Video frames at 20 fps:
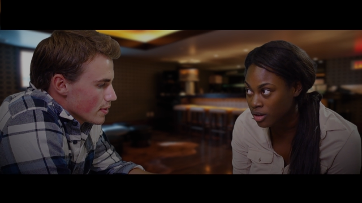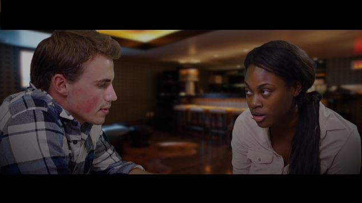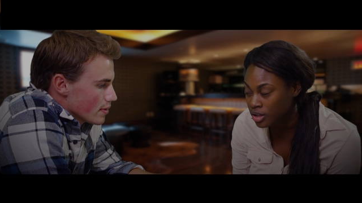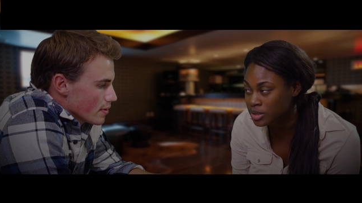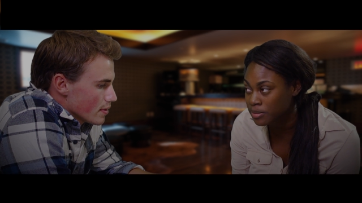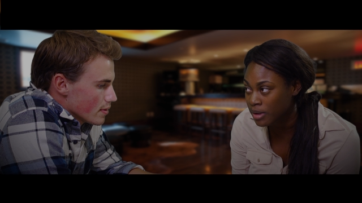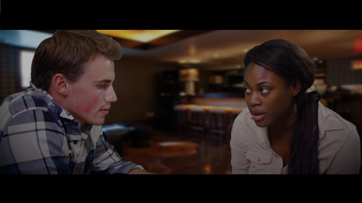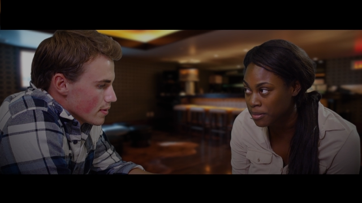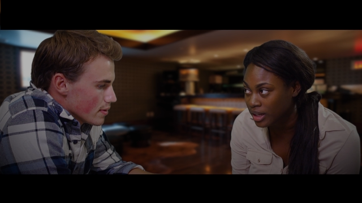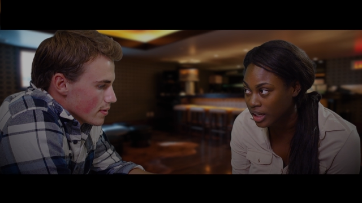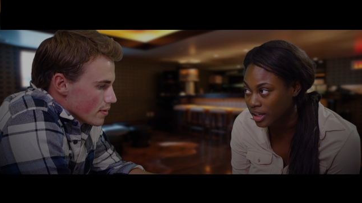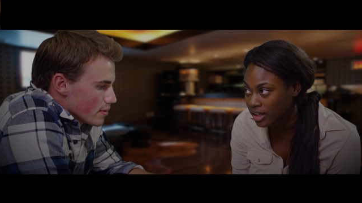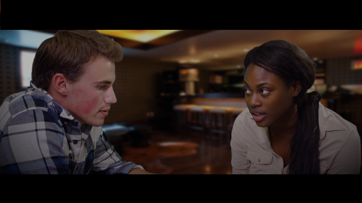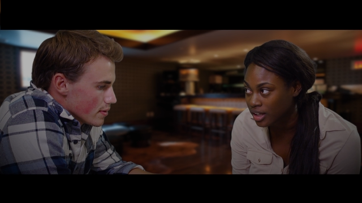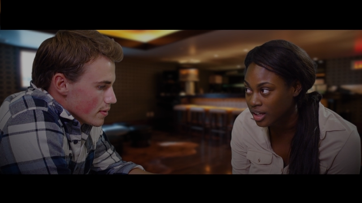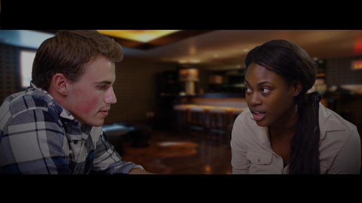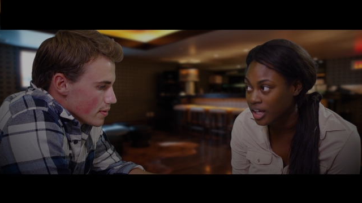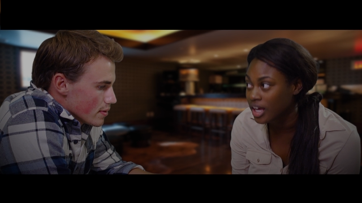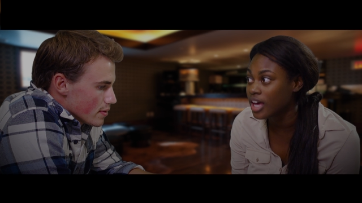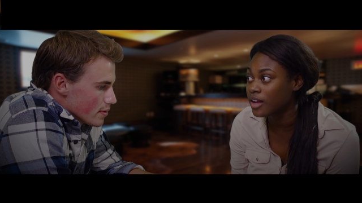Speaker 1: calls by me
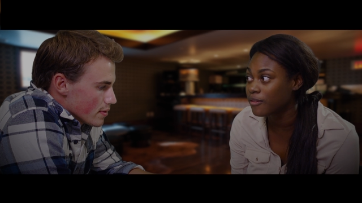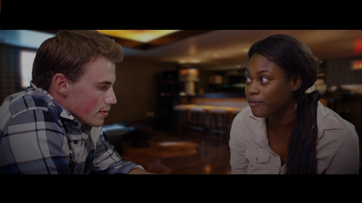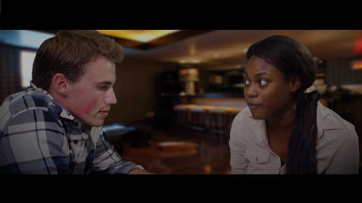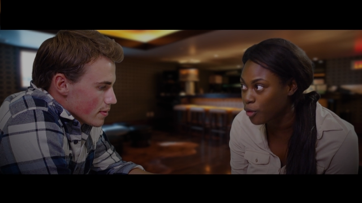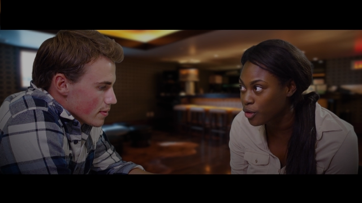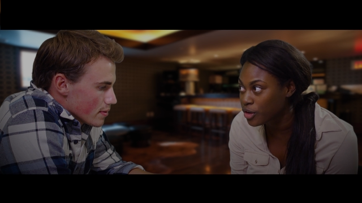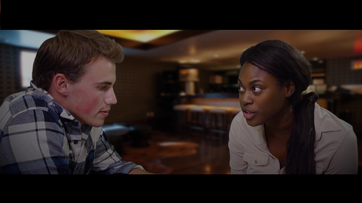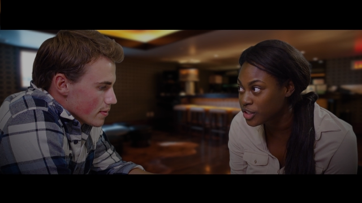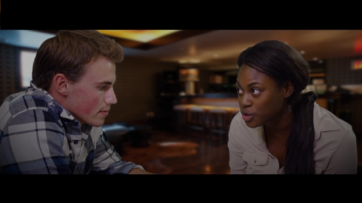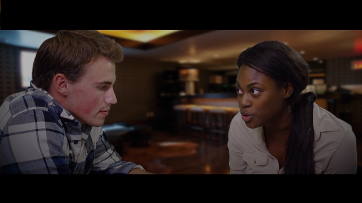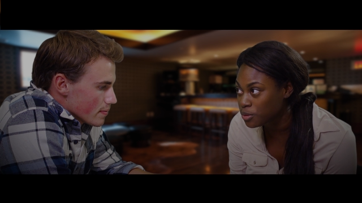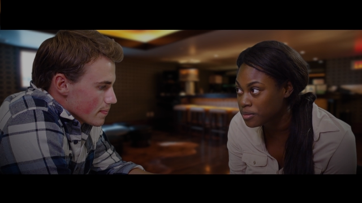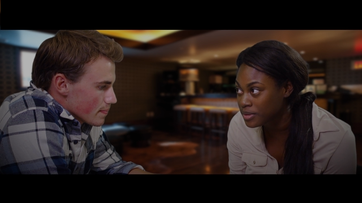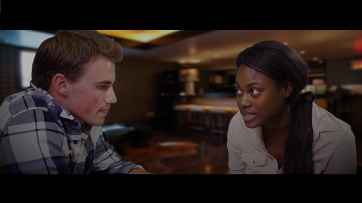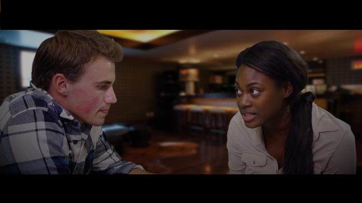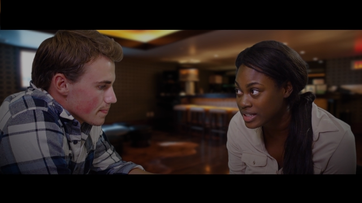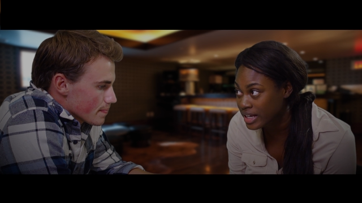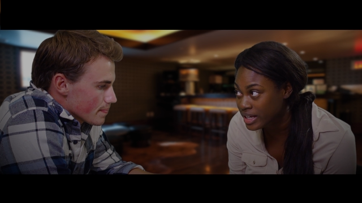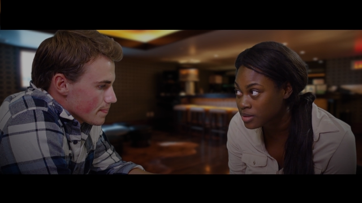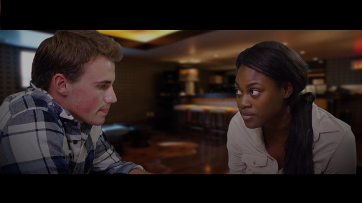and forty-two
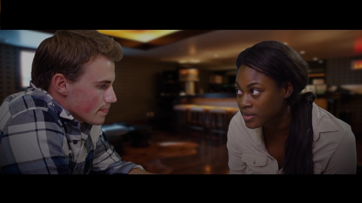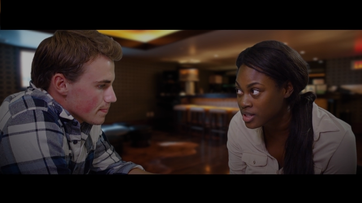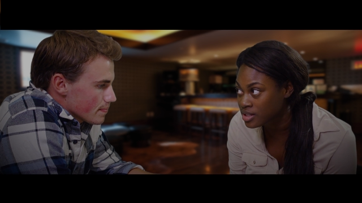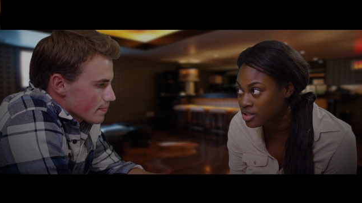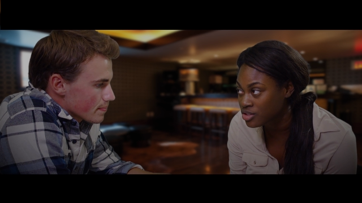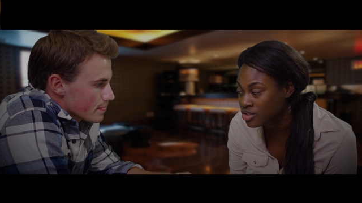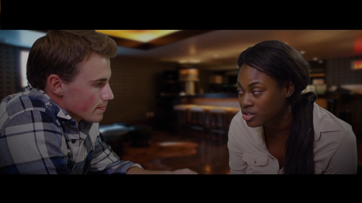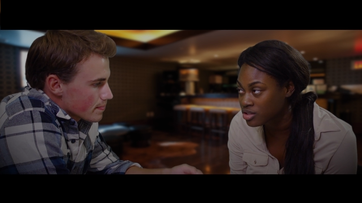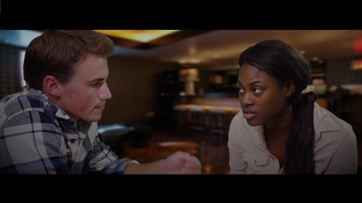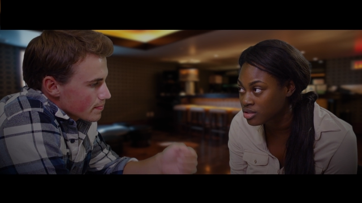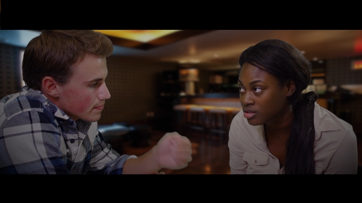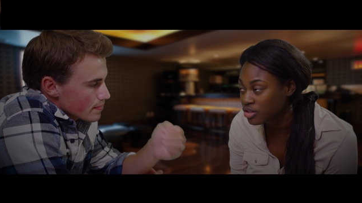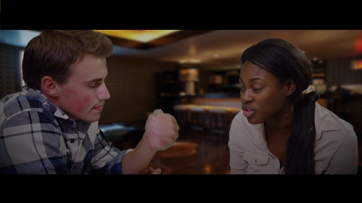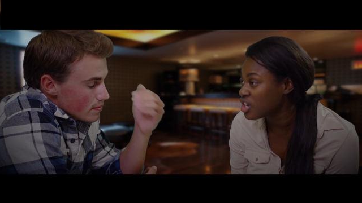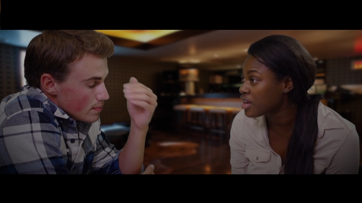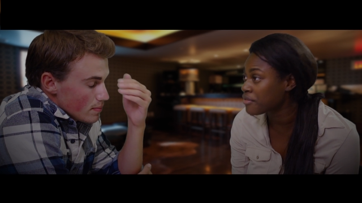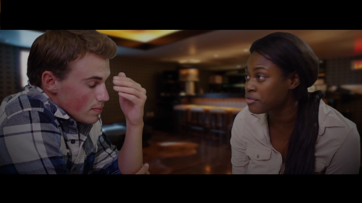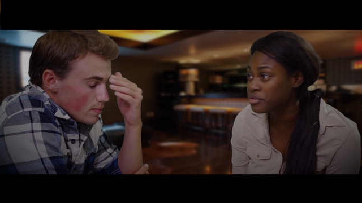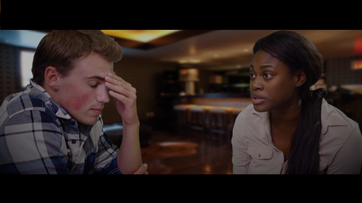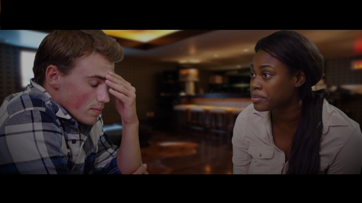missed text messages. You
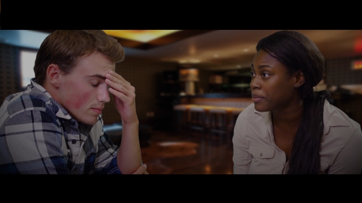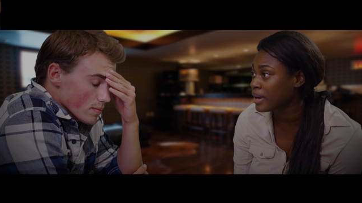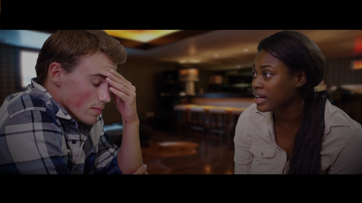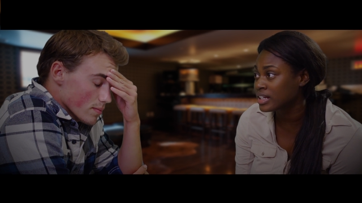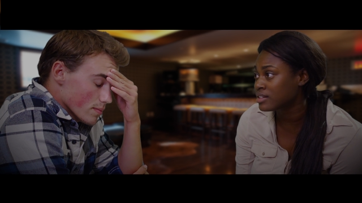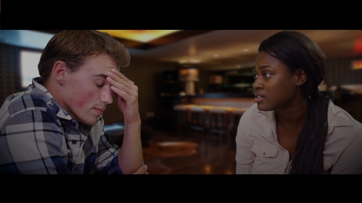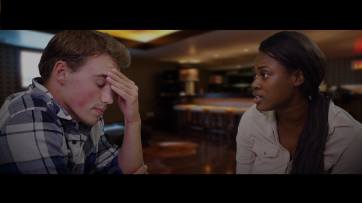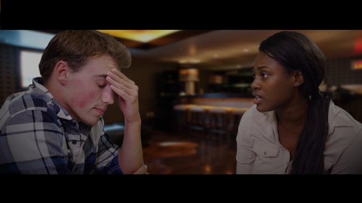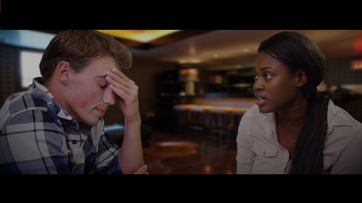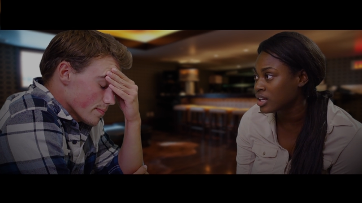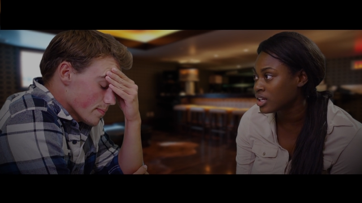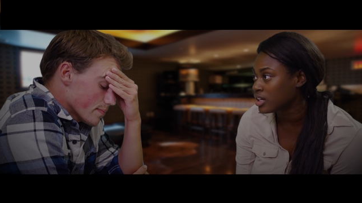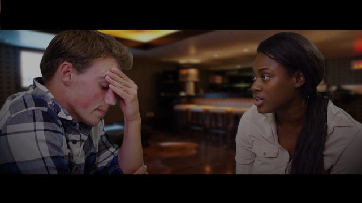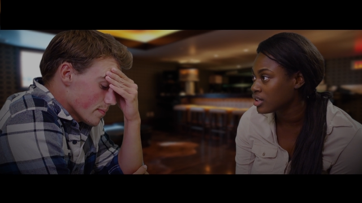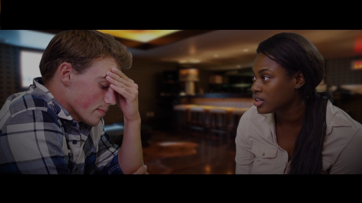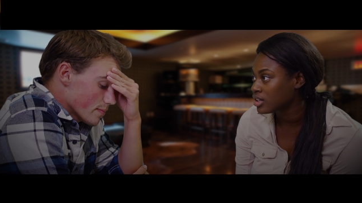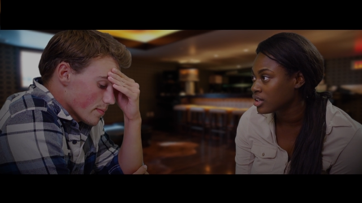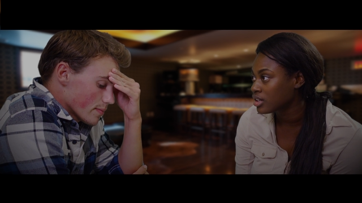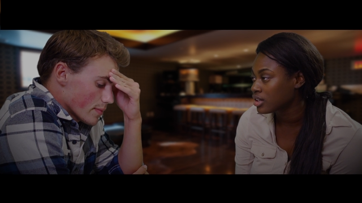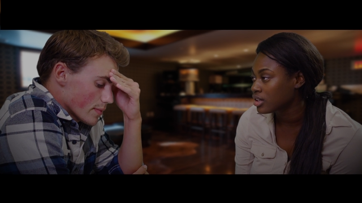never responded to any,
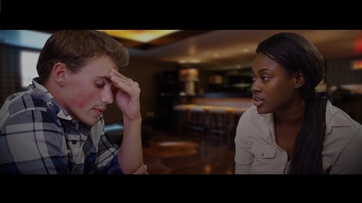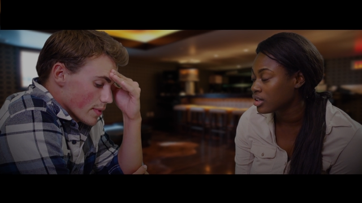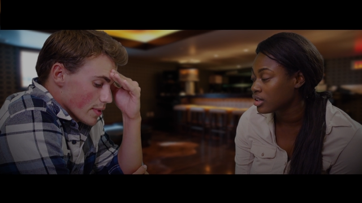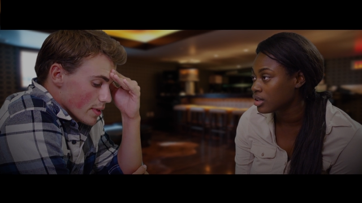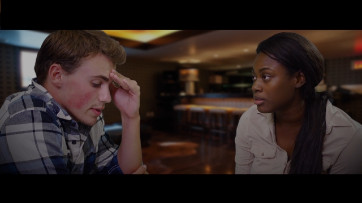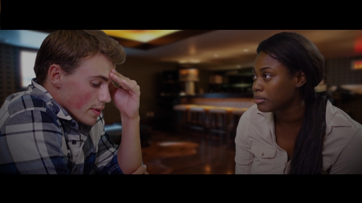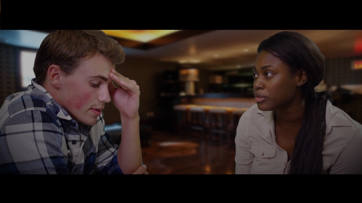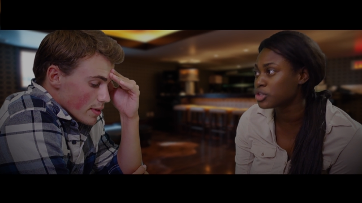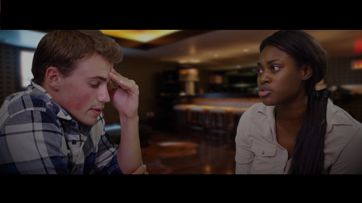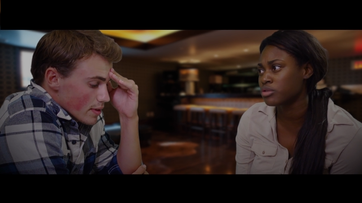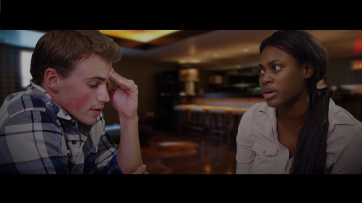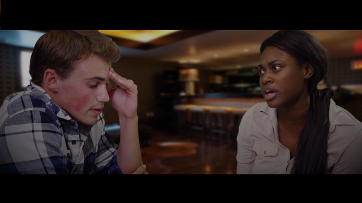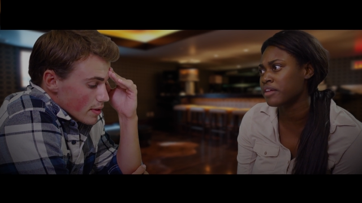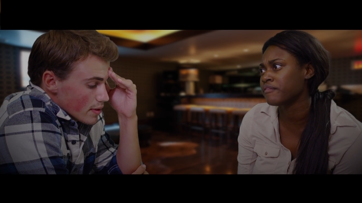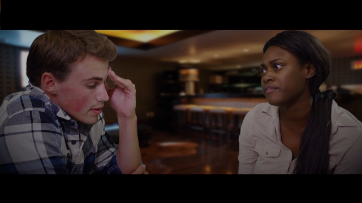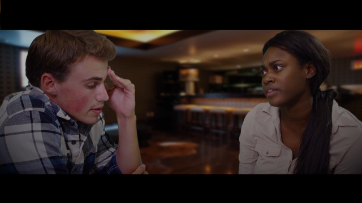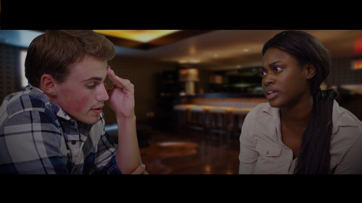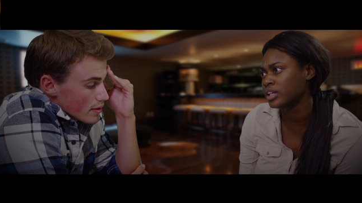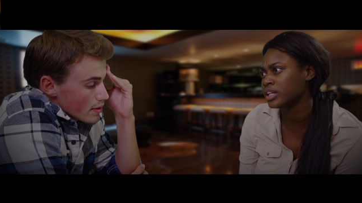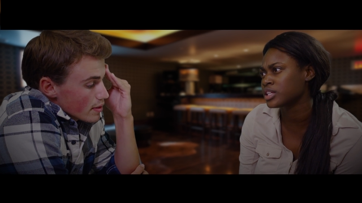but you had
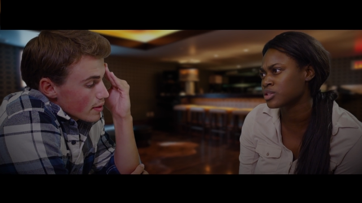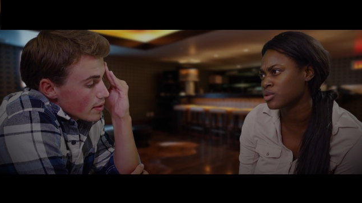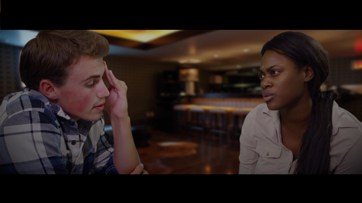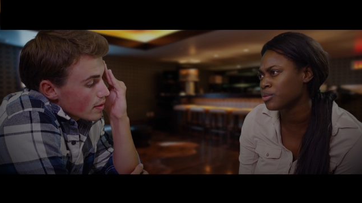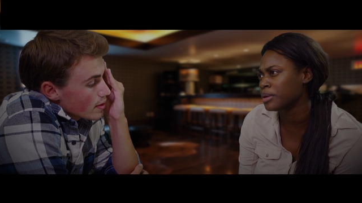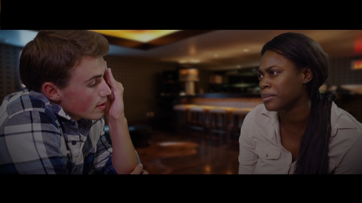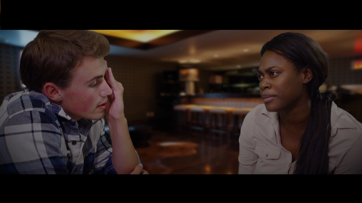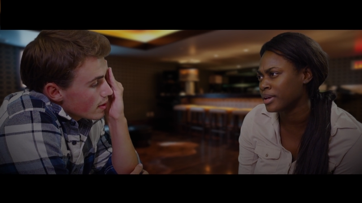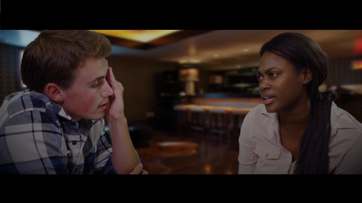feelings when we